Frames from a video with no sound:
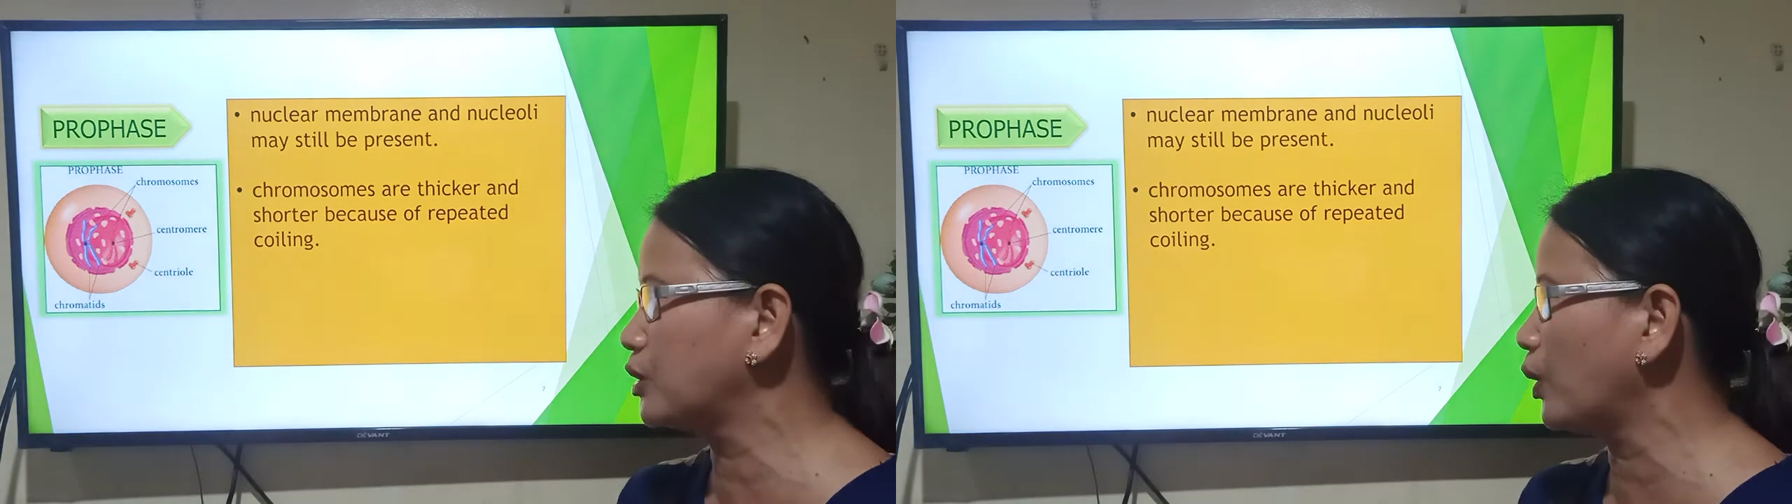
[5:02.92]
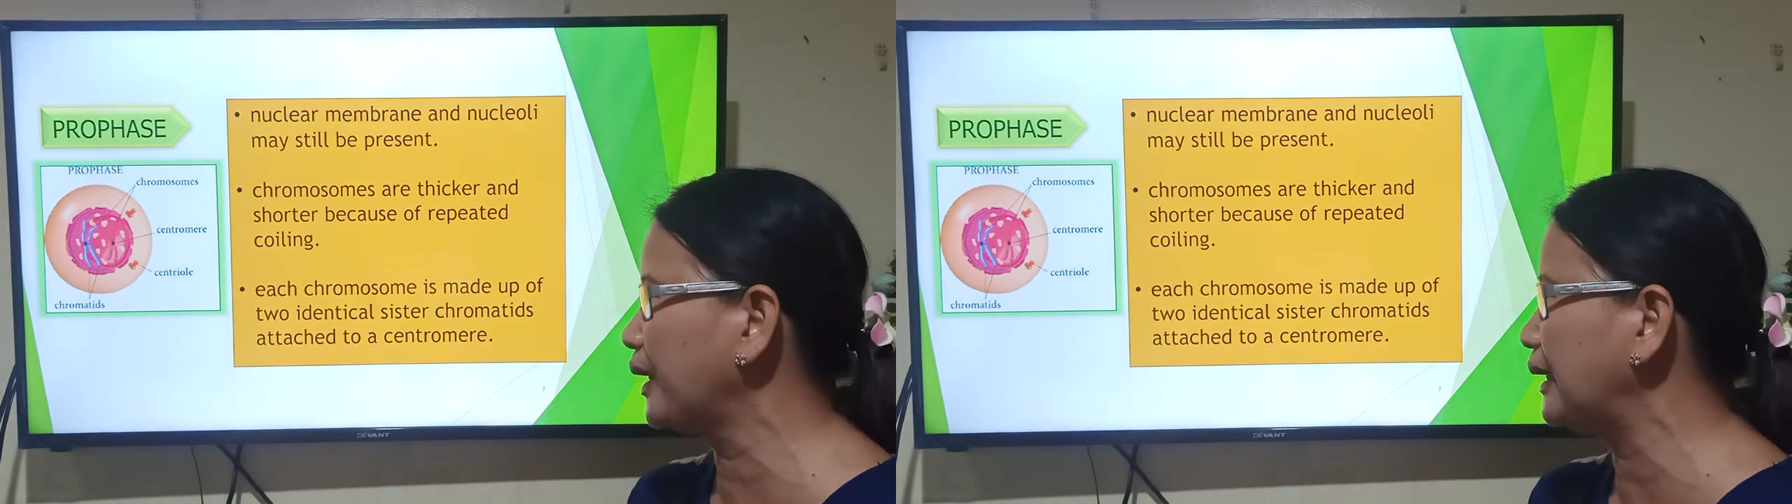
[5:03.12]

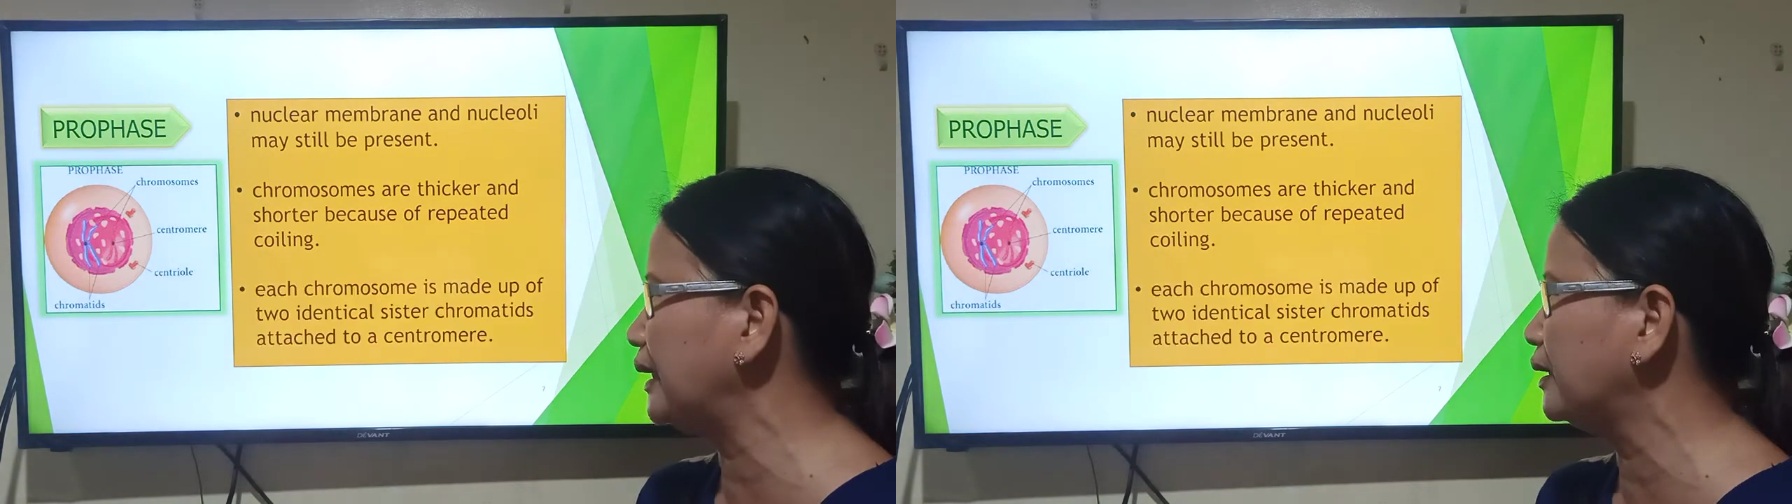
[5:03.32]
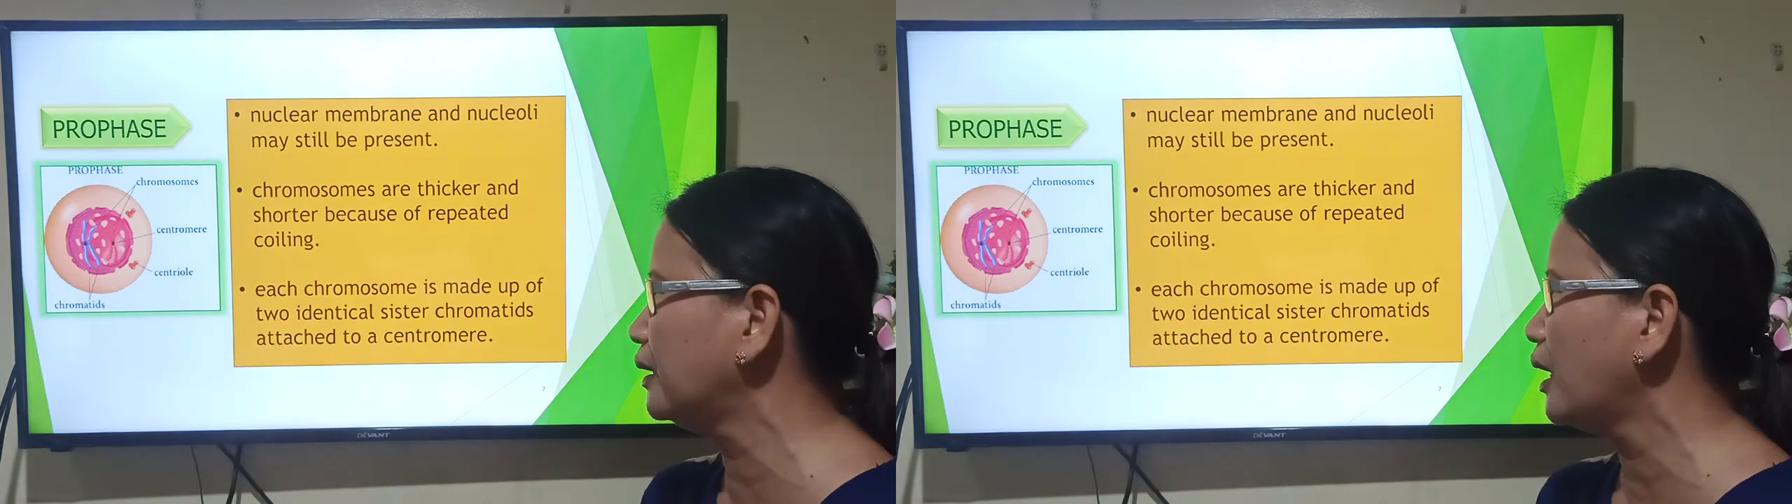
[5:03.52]

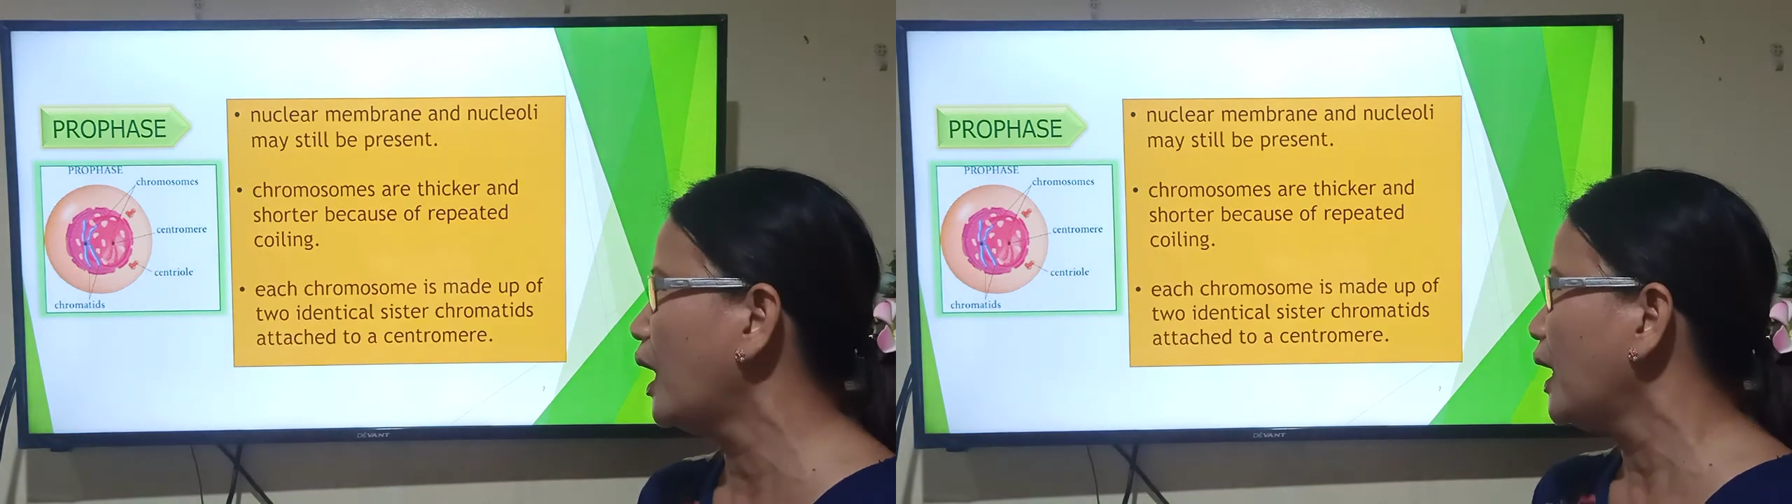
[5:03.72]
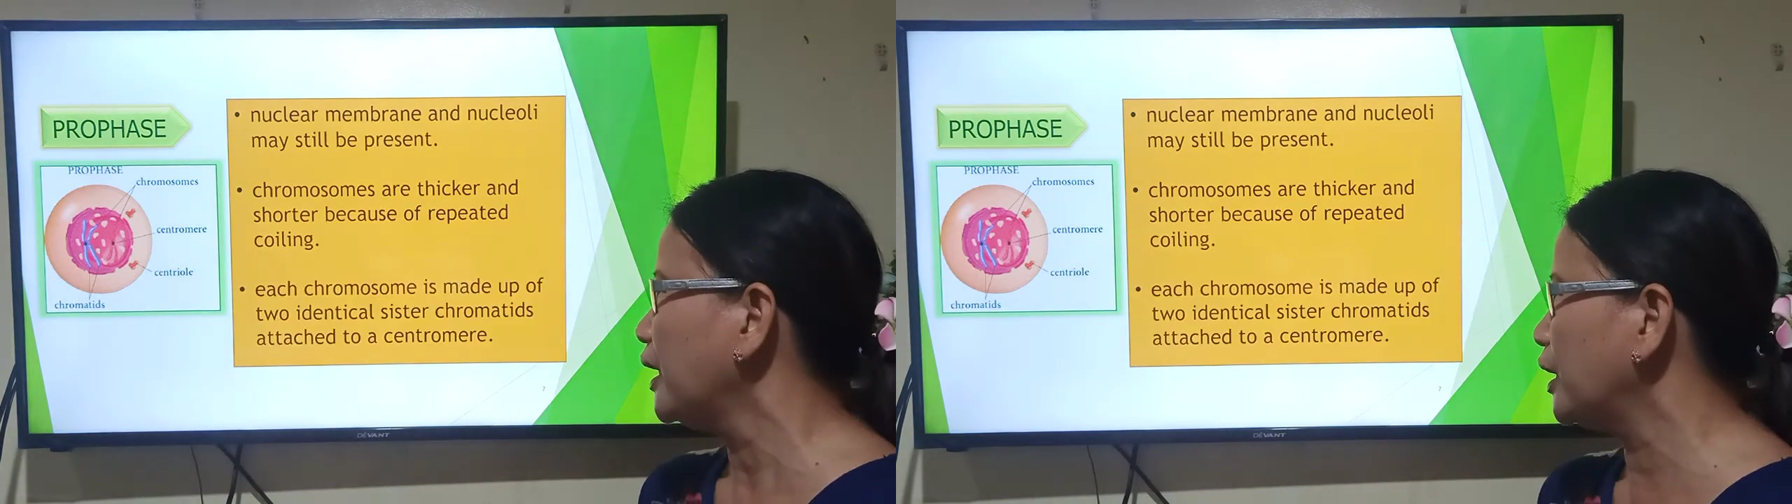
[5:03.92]
coiling.
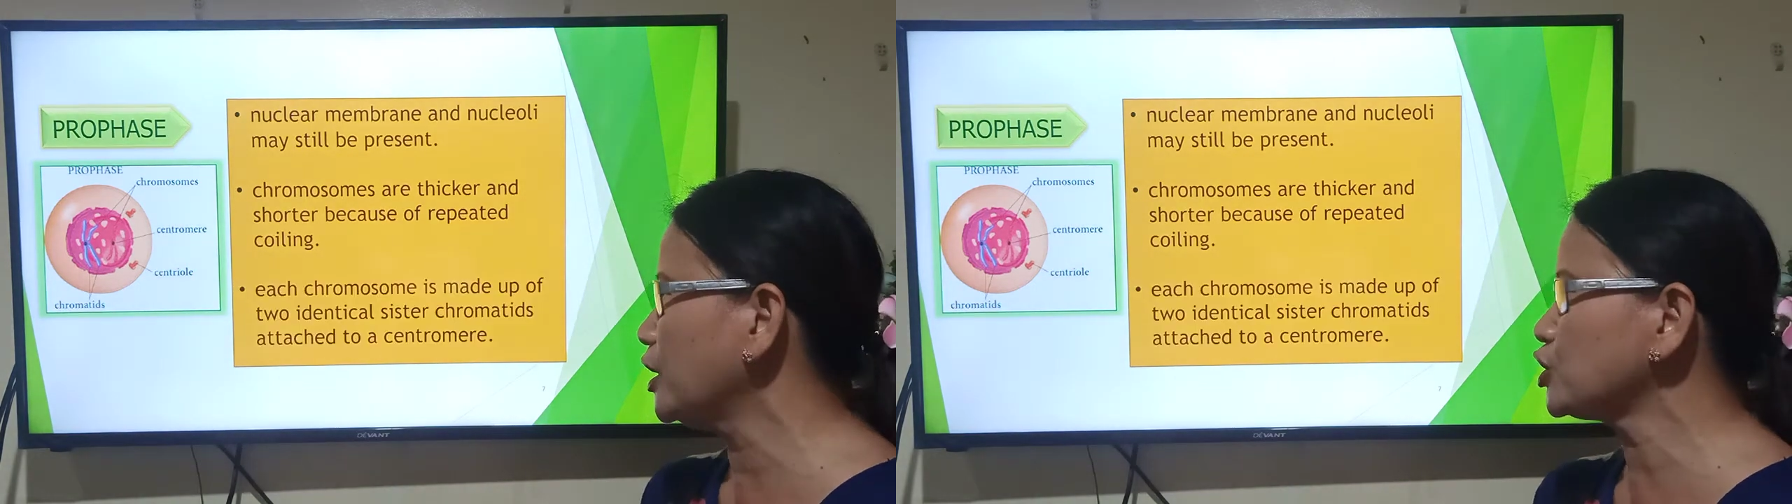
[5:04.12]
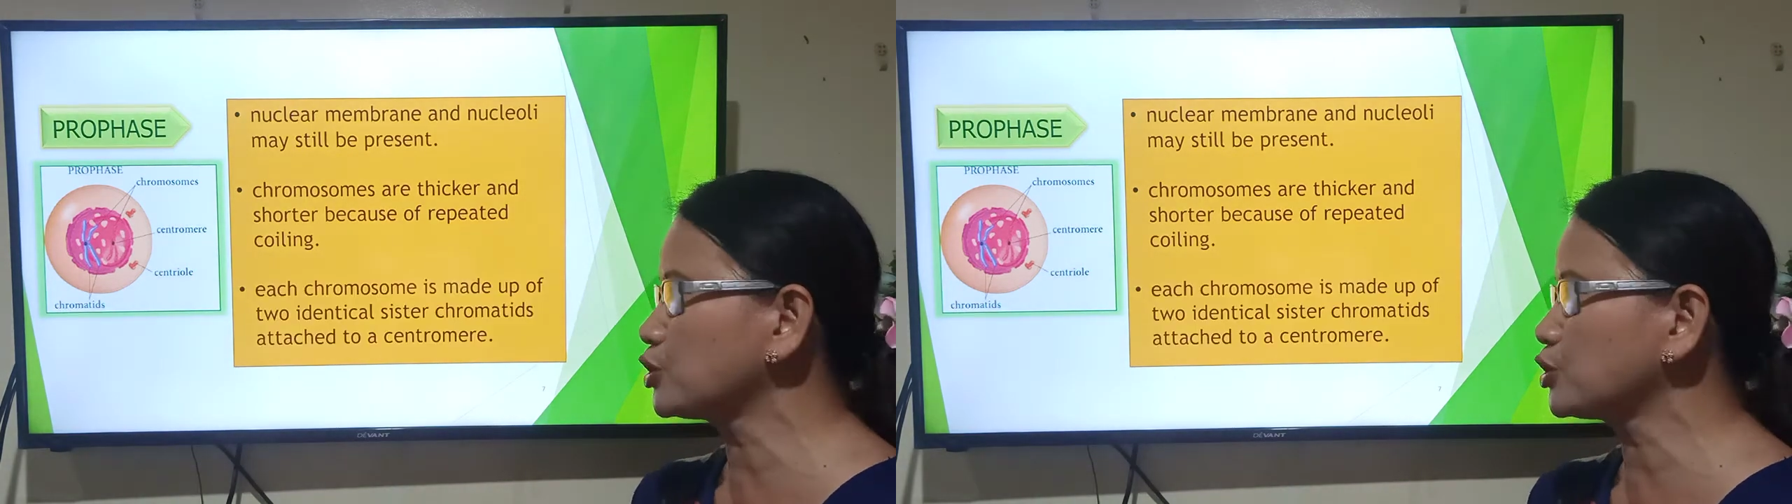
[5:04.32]
Each